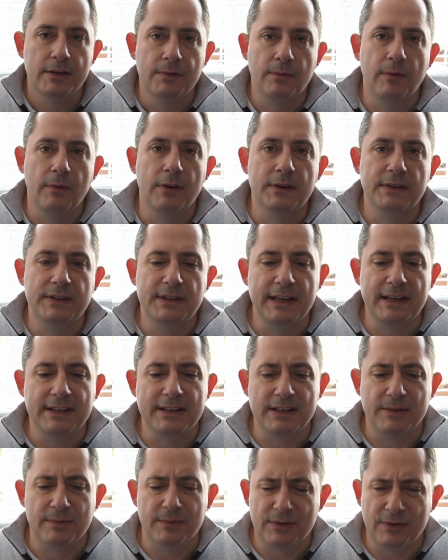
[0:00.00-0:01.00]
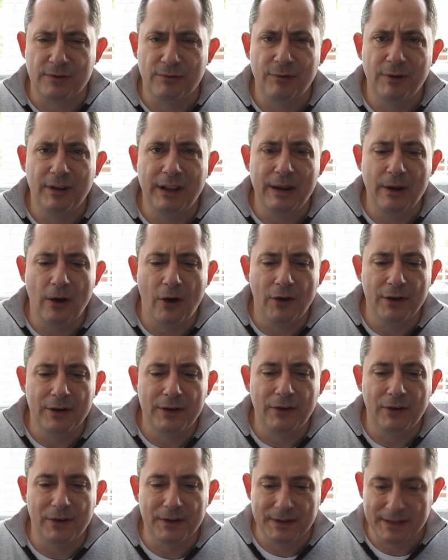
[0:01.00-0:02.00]
got 6s, which is a really odd
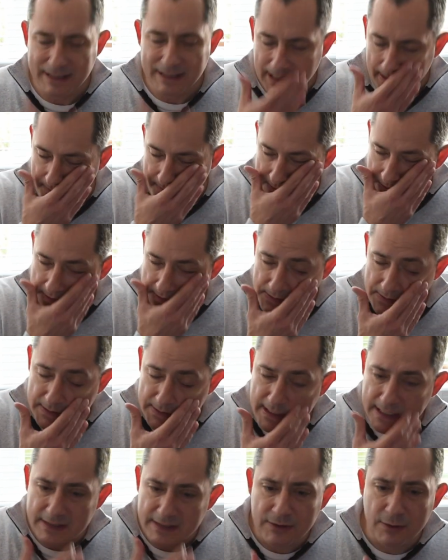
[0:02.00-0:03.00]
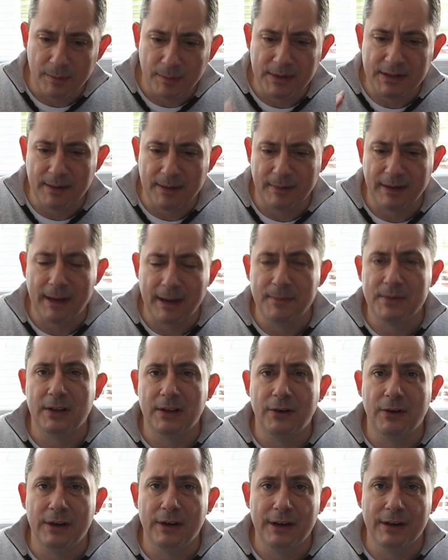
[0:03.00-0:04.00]
concept, because that's normally something that comes
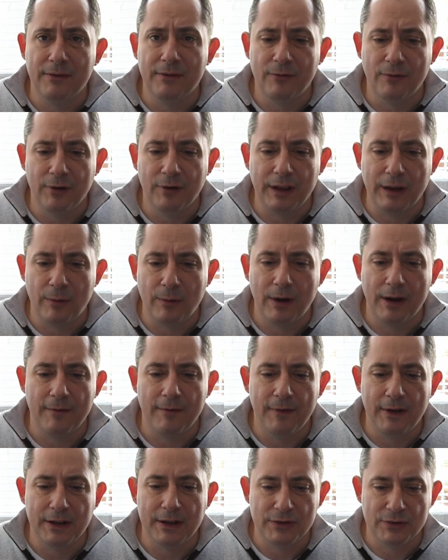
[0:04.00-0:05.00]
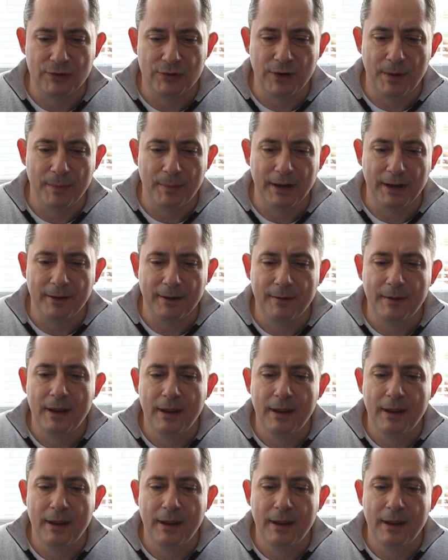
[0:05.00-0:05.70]
along in really quite advanced drumming.